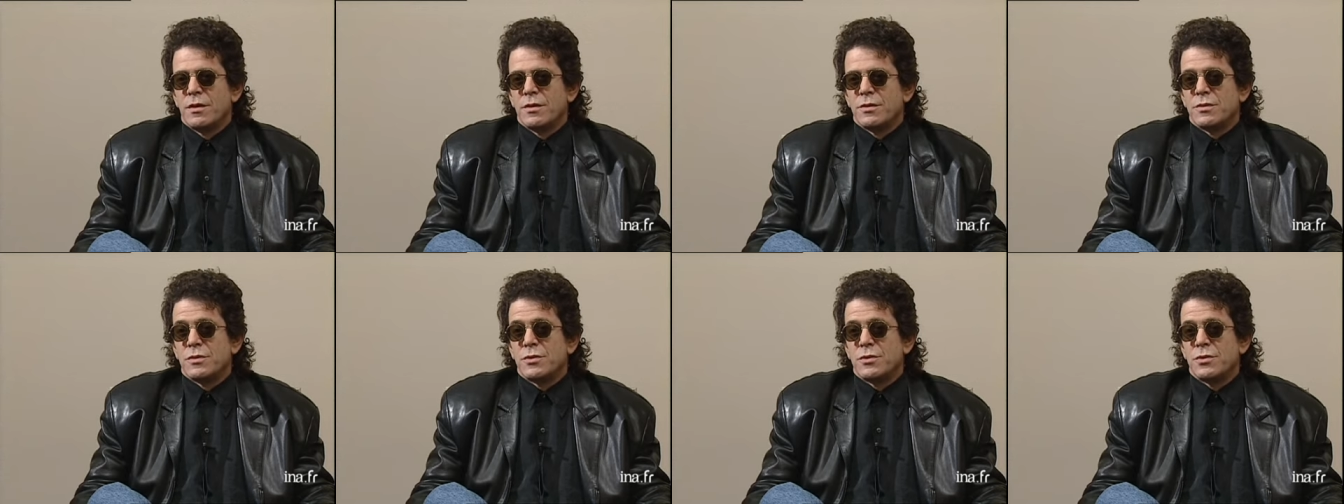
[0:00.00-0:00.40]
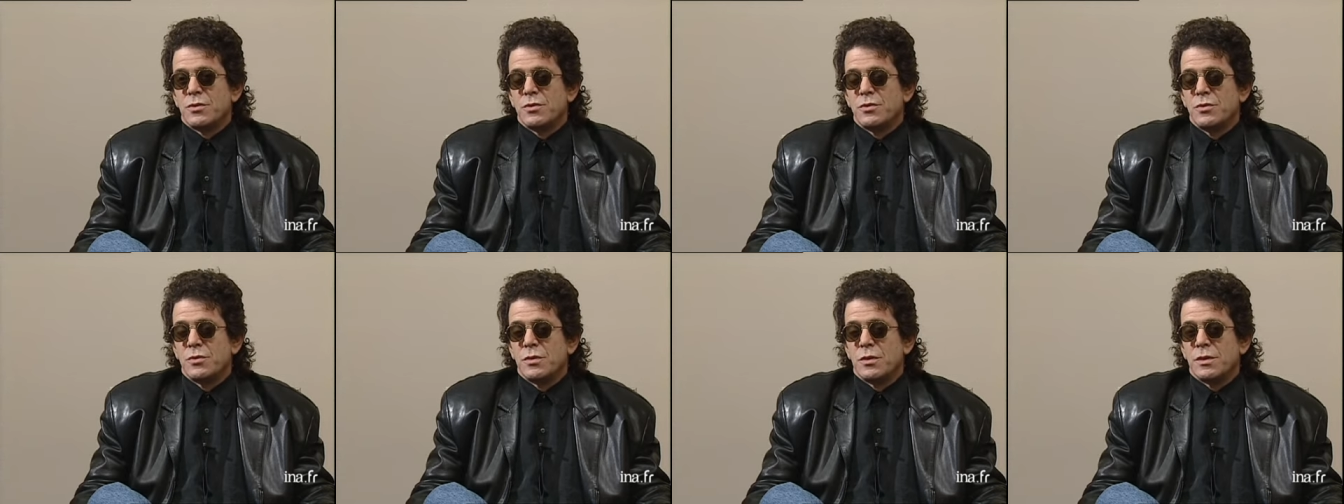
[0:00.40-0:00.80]

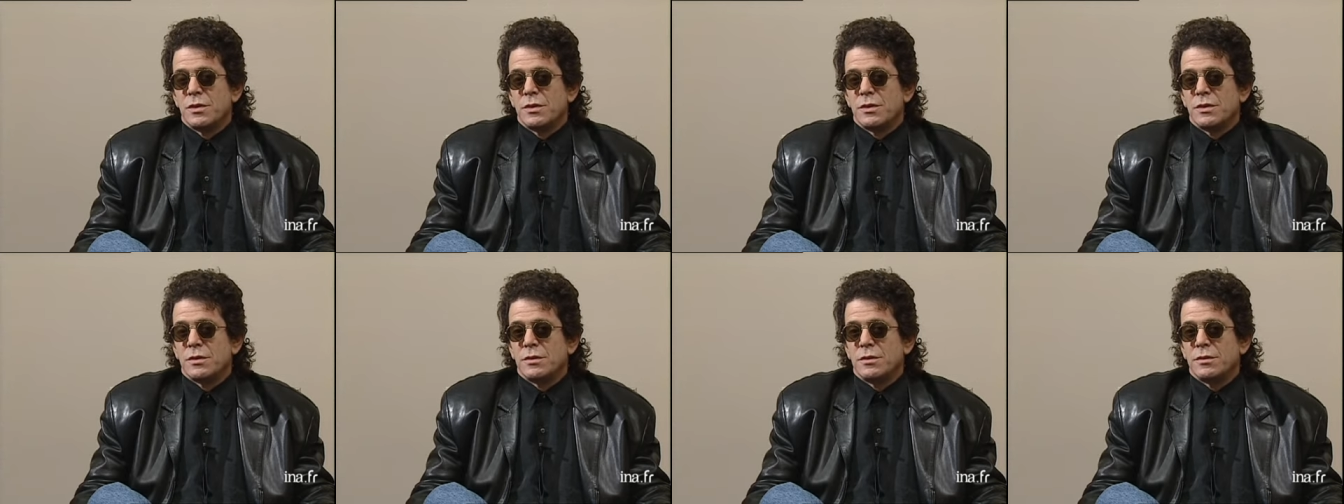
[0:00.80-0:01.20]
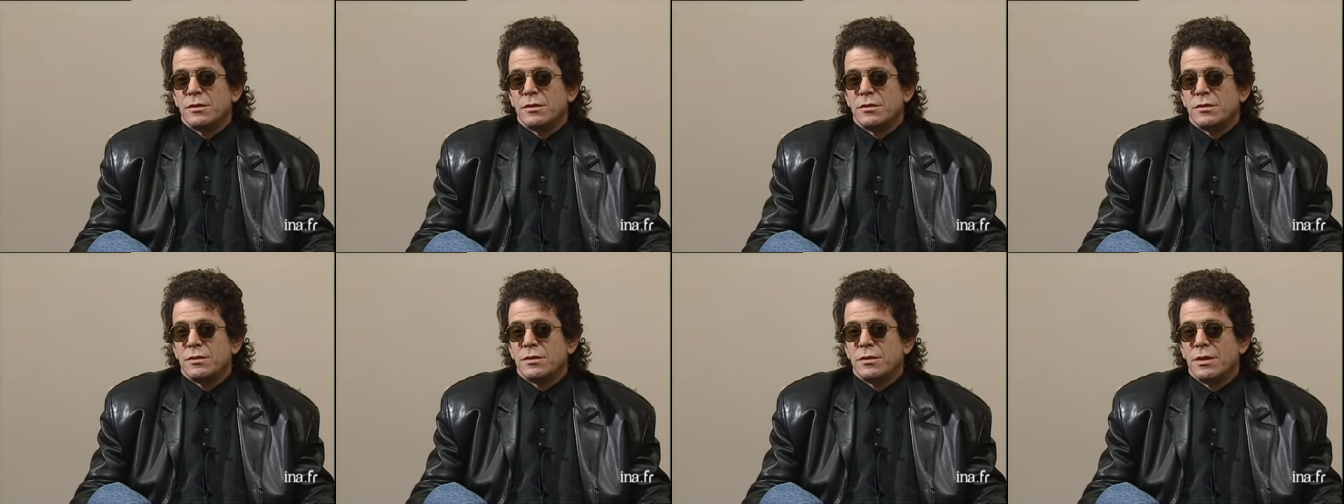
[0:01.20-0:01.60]
to uh,
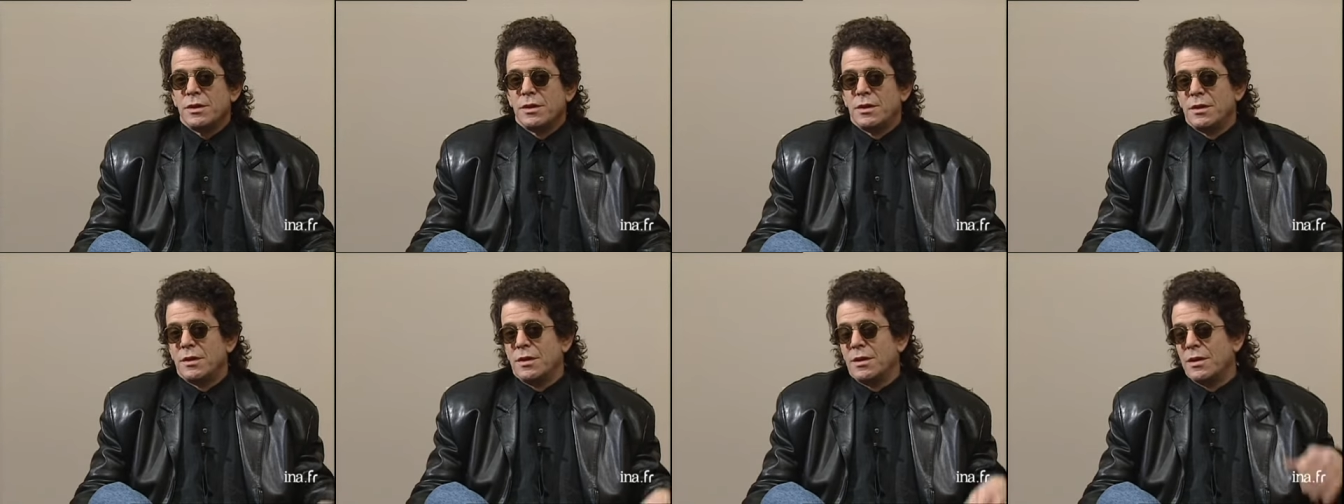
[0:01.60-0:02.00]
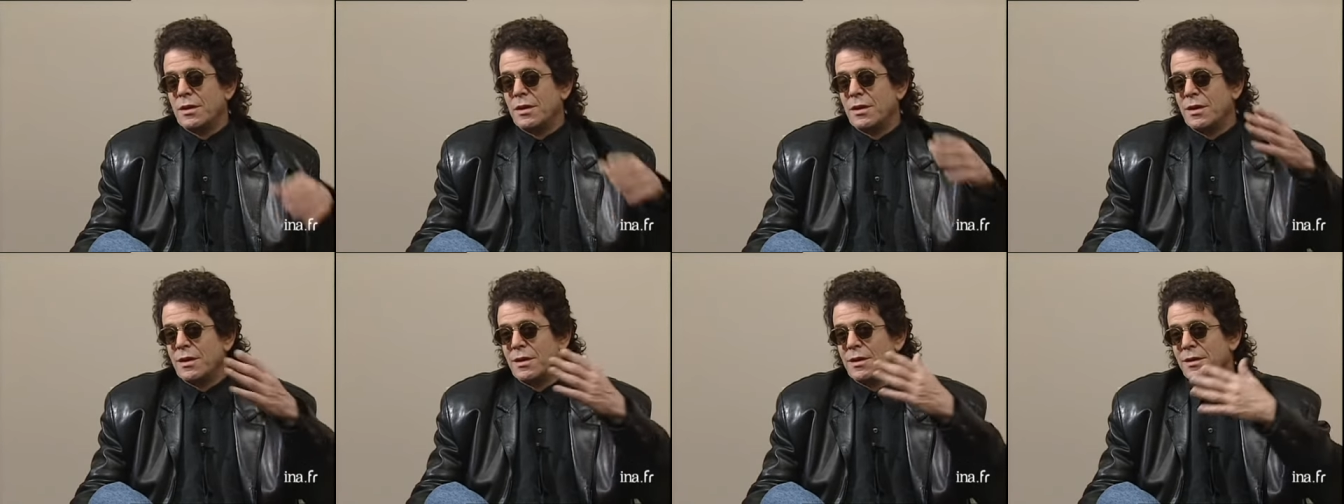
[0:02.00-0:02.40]

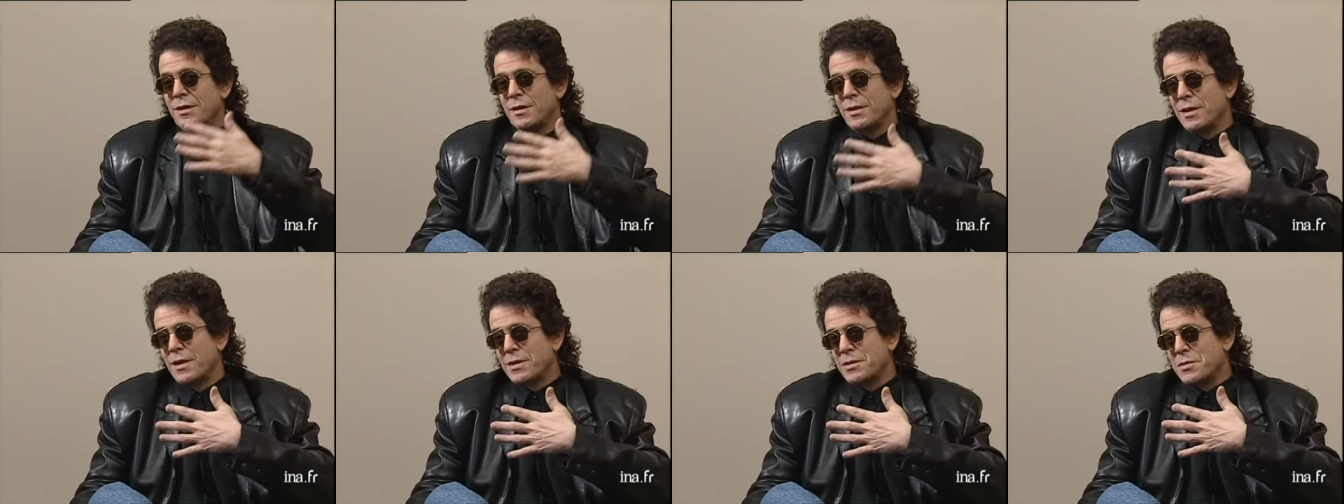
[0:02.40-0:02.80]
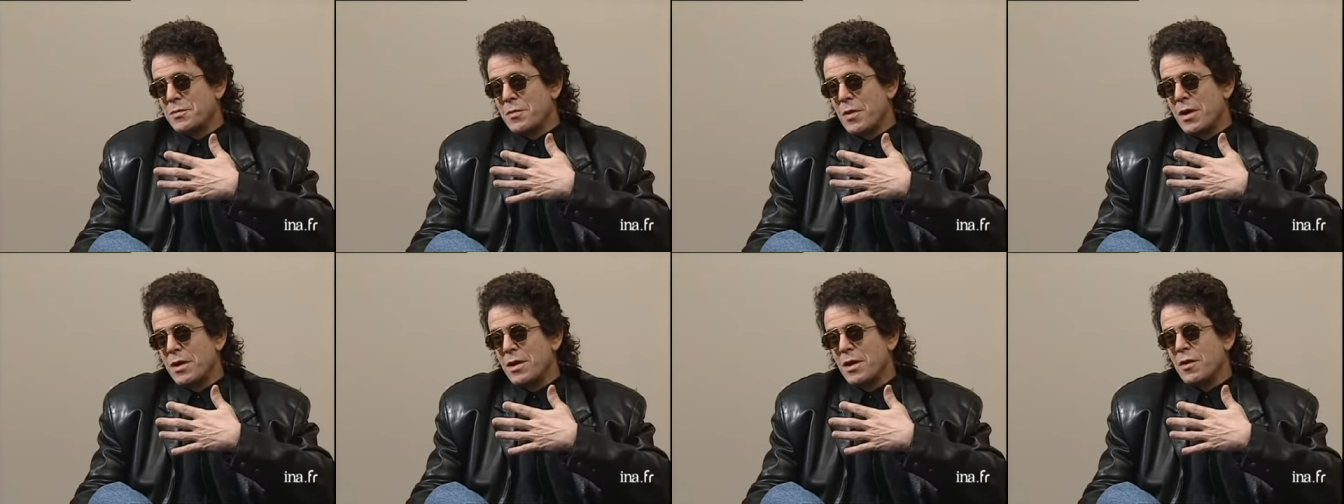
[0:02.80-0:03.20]
get to
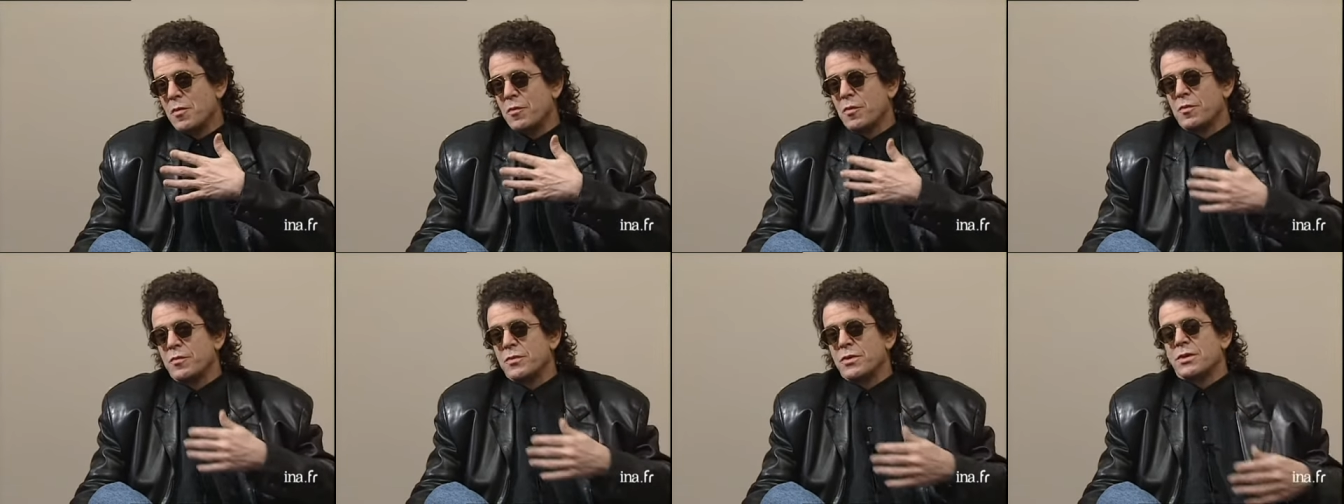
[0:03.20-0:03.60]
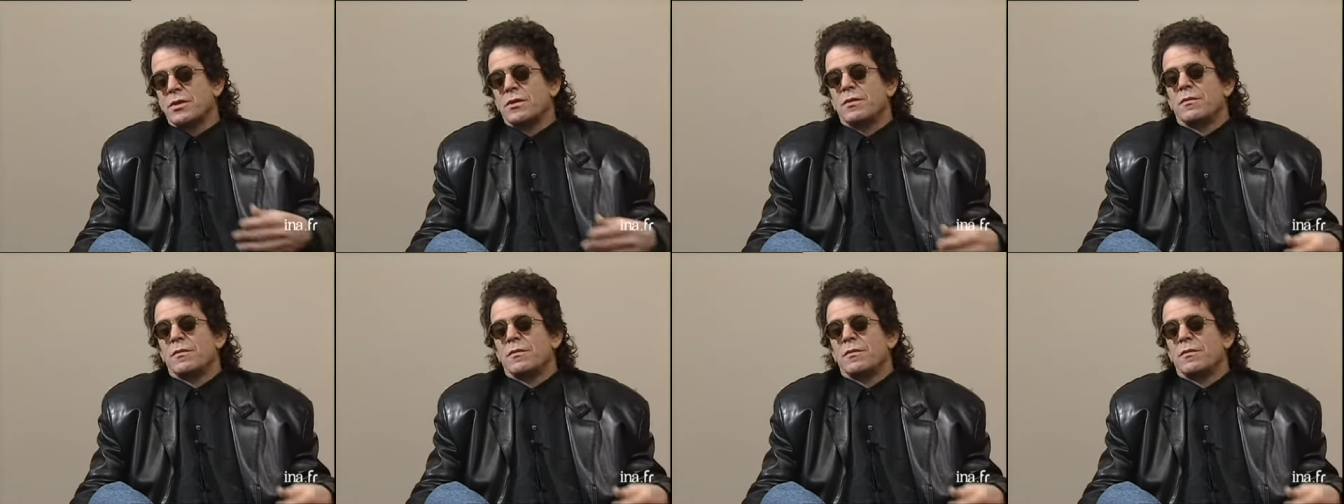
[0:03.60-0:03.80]
my albums.